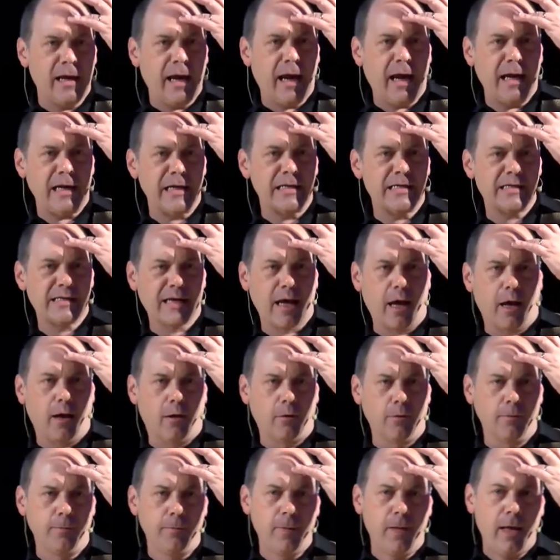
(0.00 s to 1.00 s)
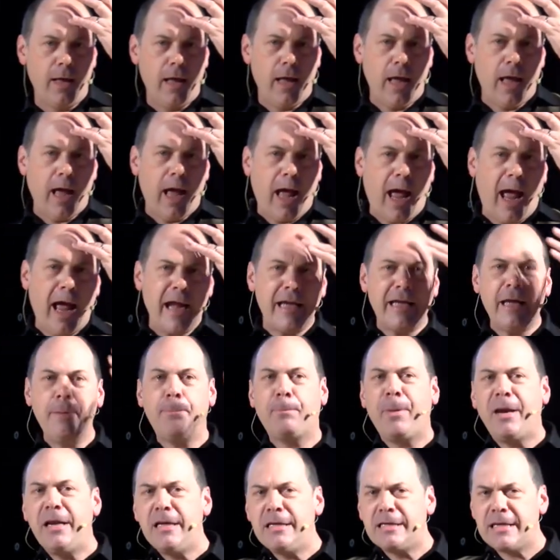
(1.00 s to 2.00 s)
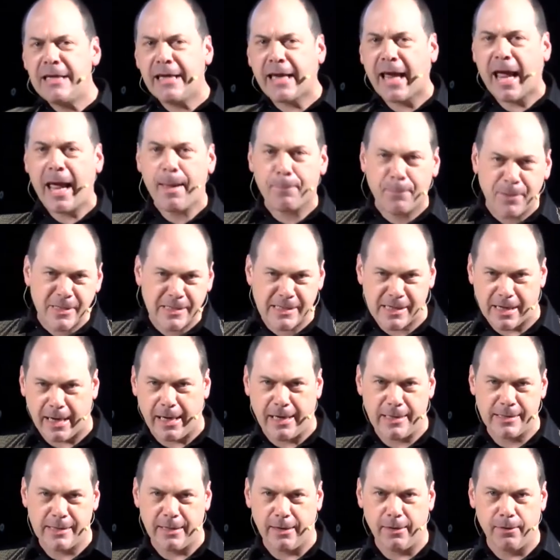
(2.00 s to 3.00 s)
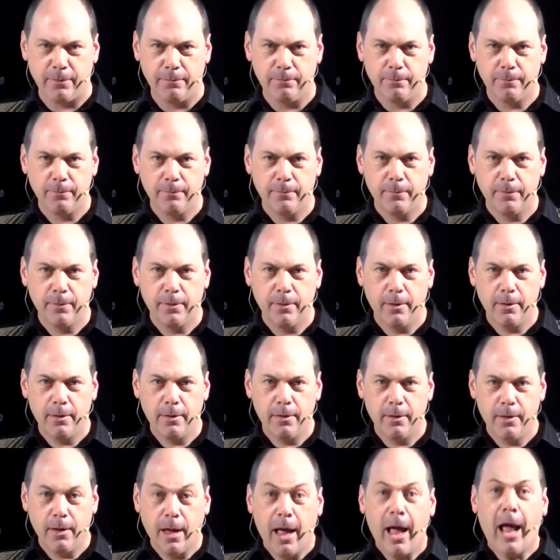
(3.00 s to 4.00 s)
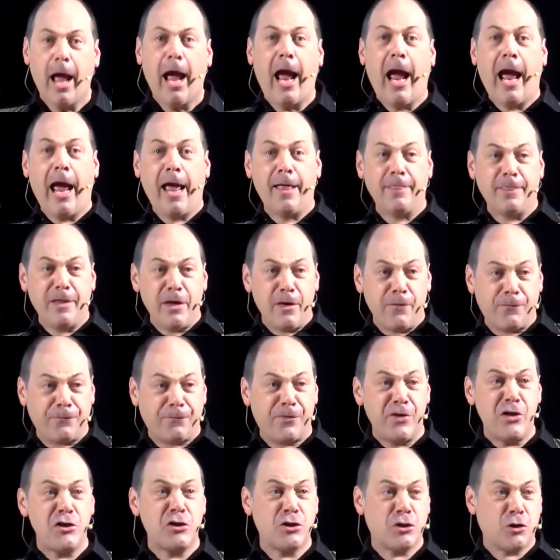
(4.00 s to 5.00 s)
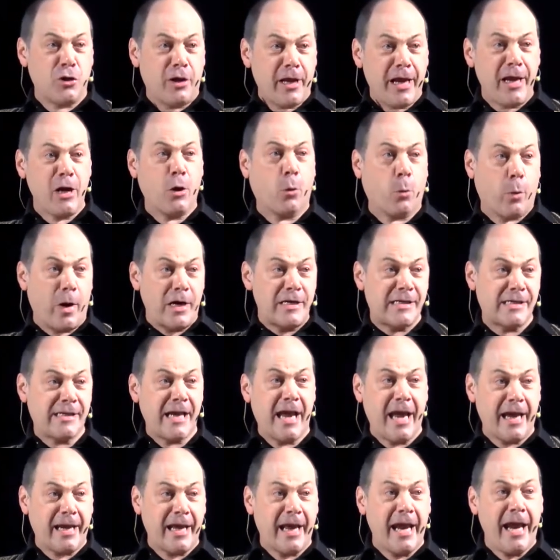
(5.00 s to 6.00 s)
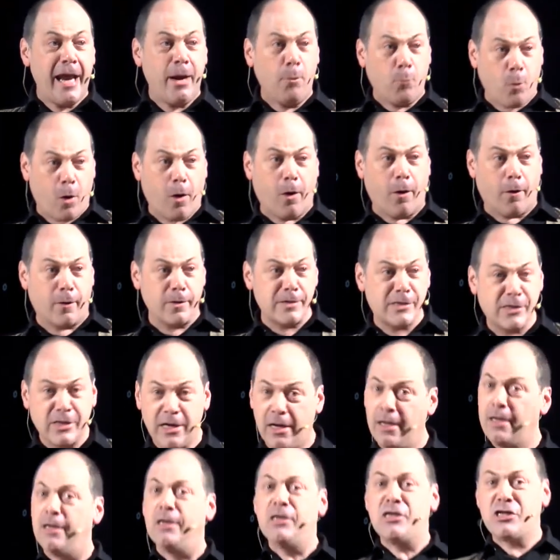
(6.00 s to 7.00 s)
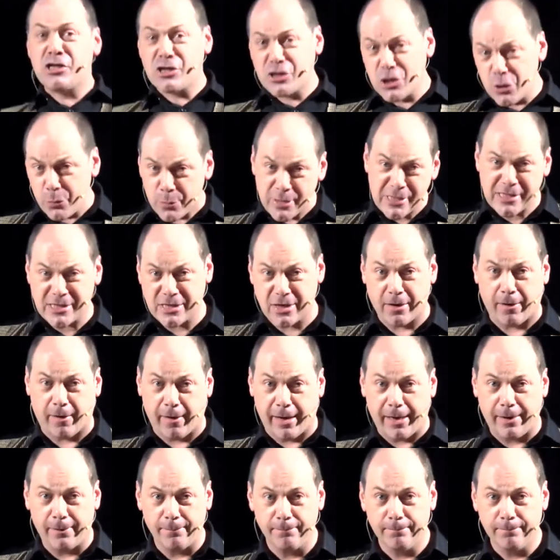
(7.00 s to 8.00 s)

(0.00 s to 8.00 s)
in his skull, and he had been decapitated. And the official inquest said it was suicide.